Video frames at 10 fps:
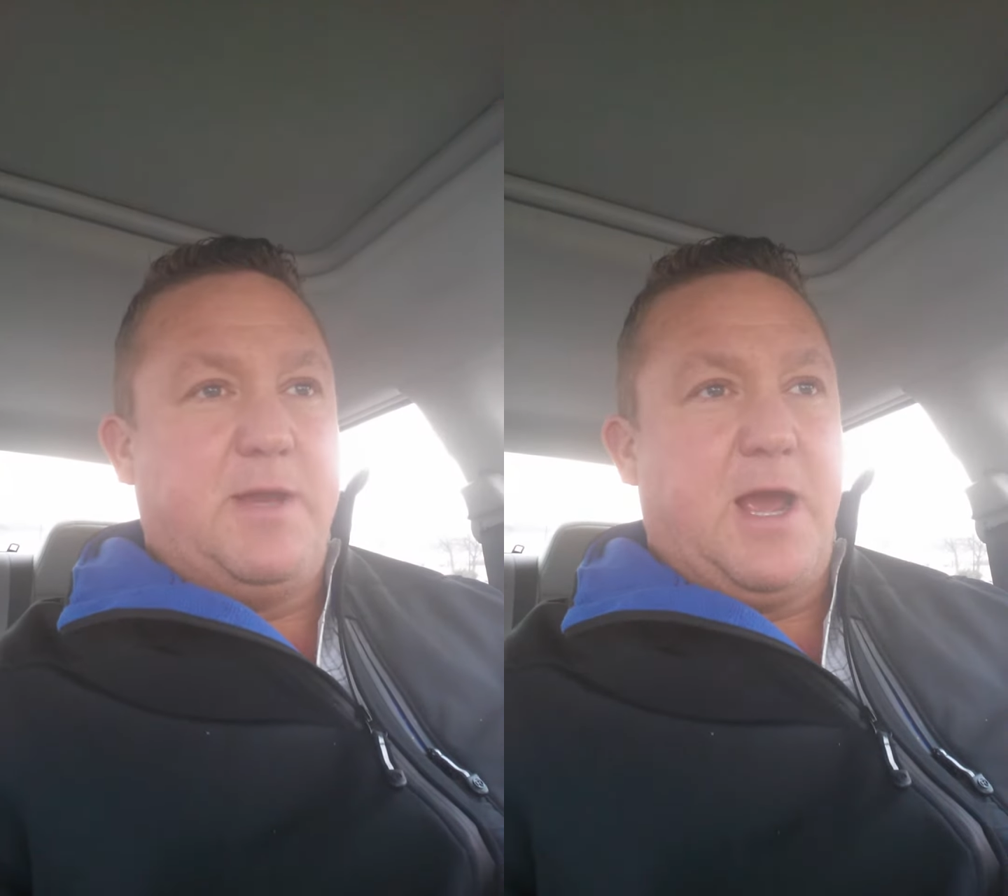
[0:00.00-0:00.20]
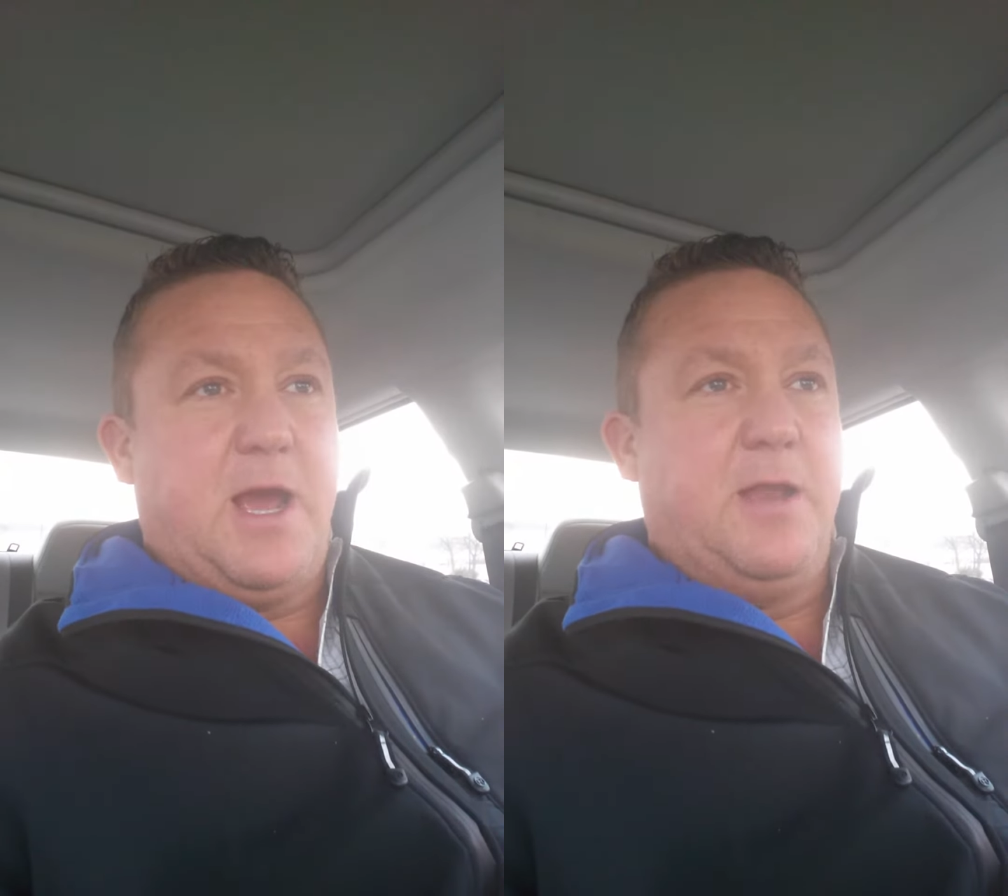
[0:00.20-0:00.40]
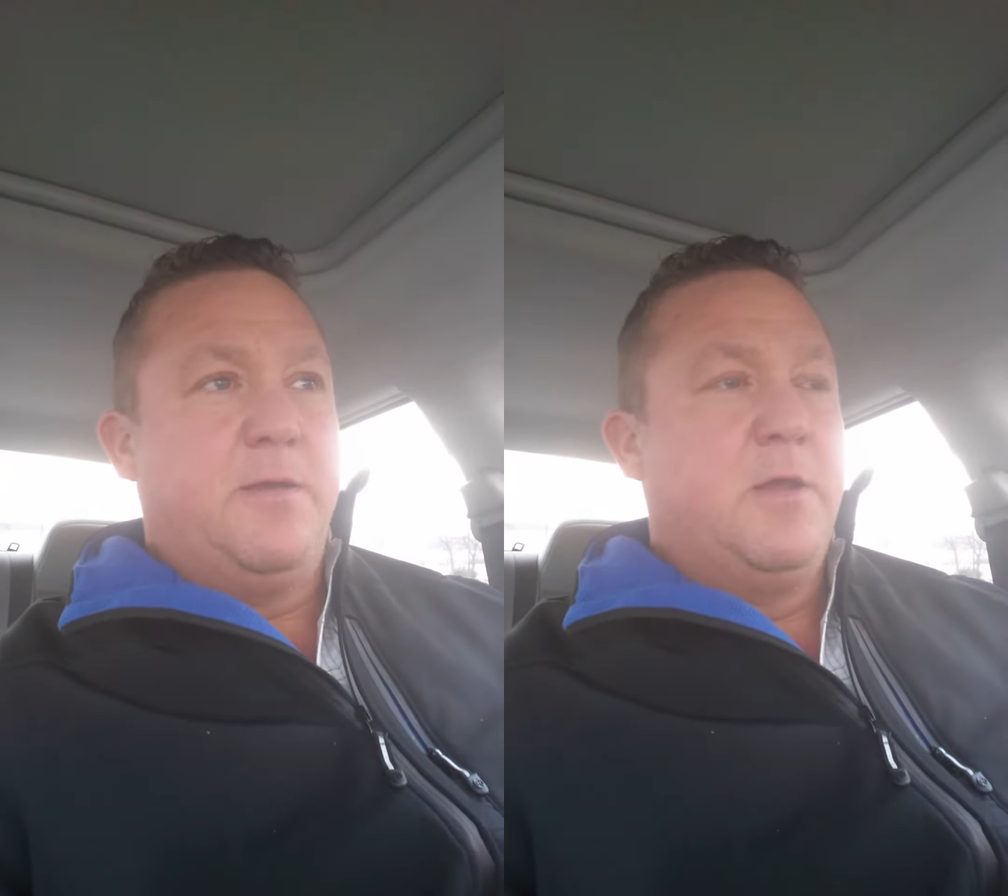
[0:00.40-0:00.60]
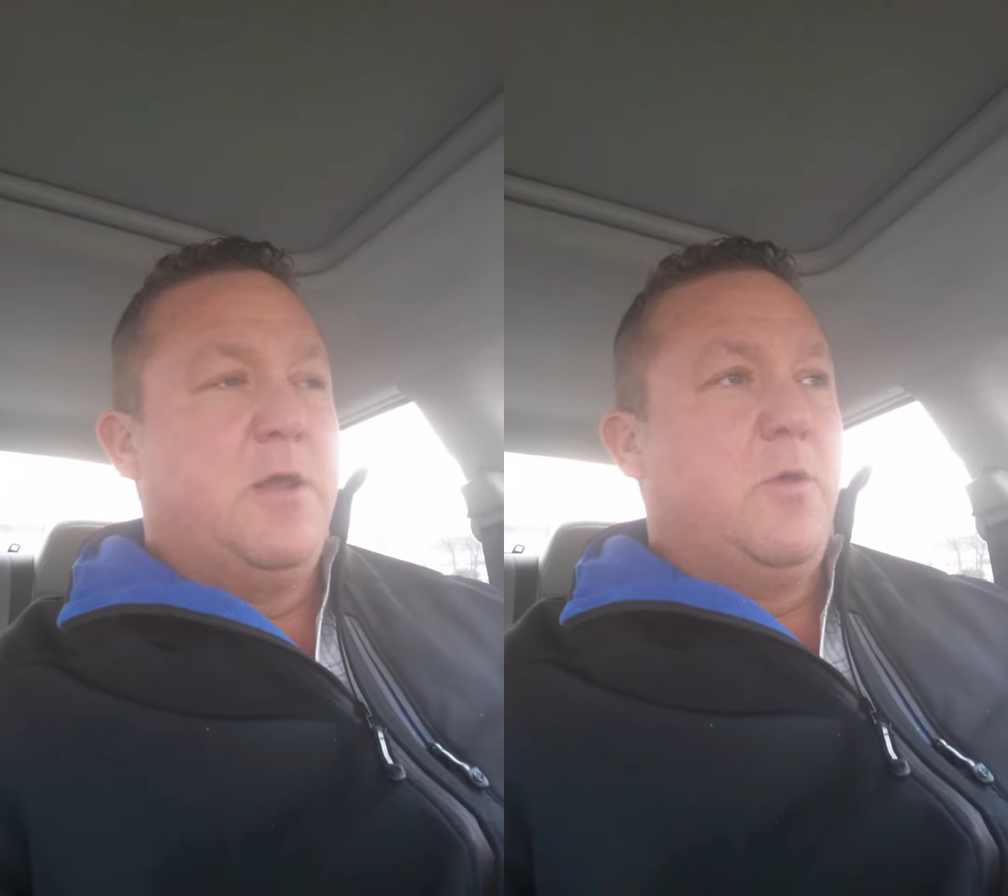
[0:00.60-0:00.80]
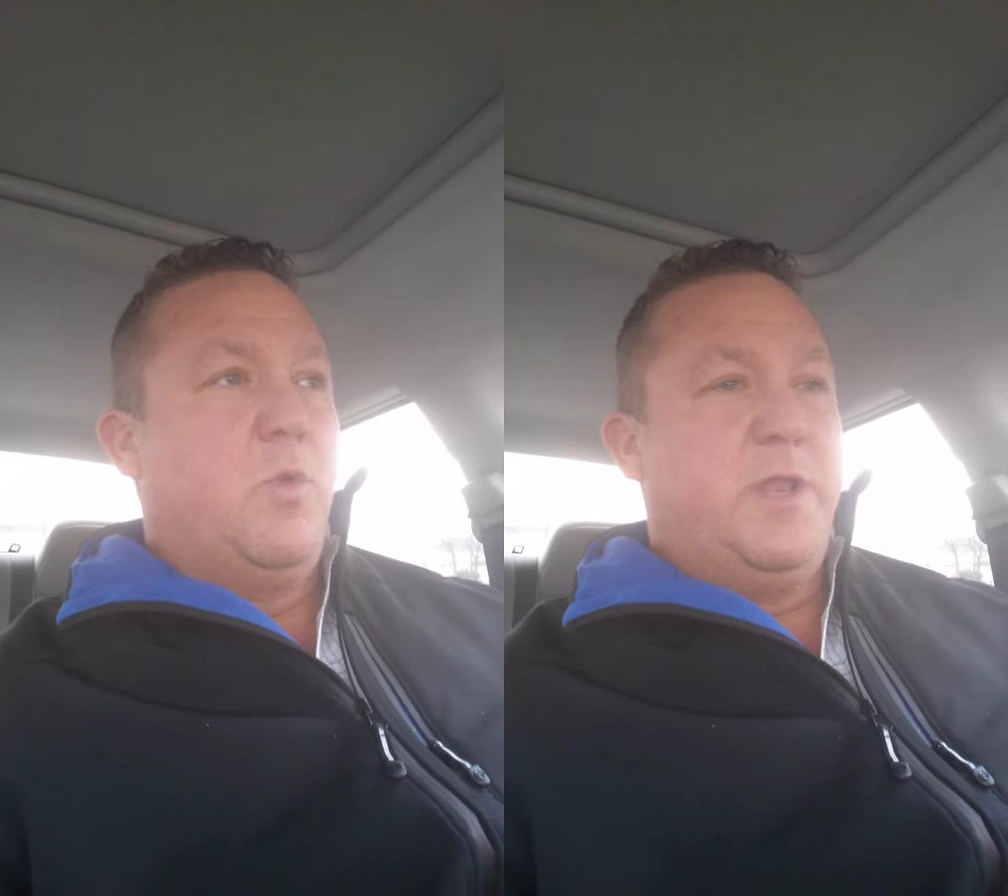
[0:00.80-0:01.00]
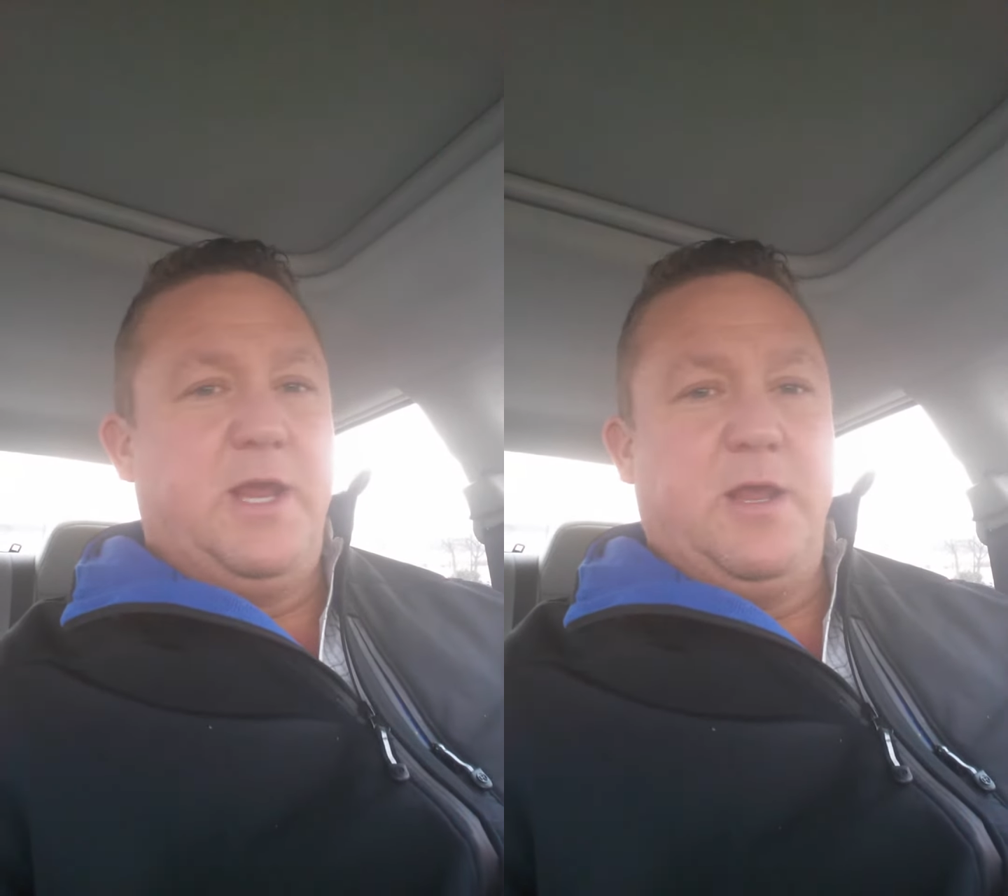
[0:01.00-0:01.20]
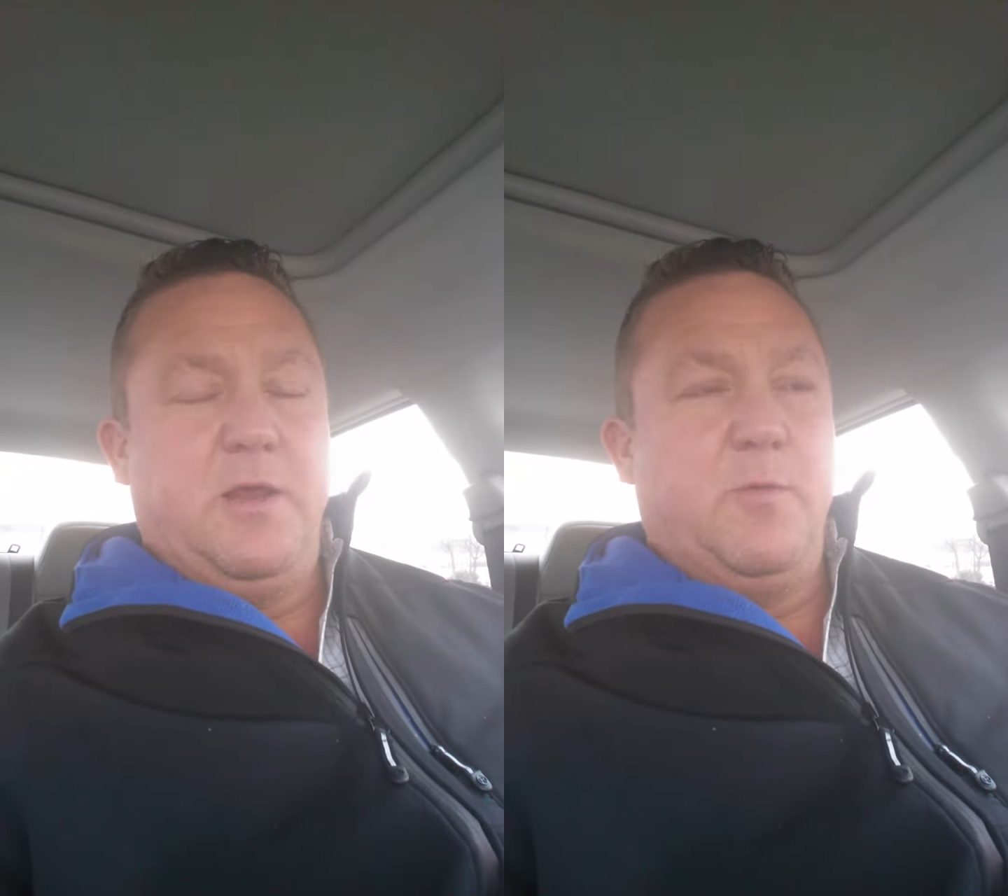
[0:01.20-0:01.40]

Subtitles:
me on, when they